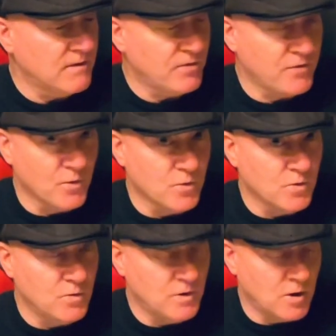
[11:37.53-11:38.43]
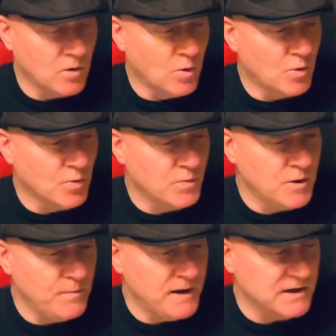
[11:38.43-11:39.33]
through our local
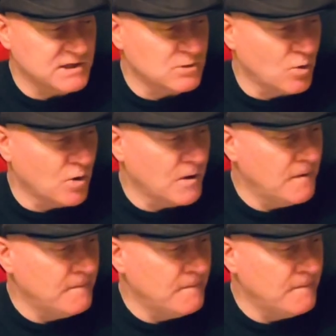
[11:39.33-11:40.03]
UPS store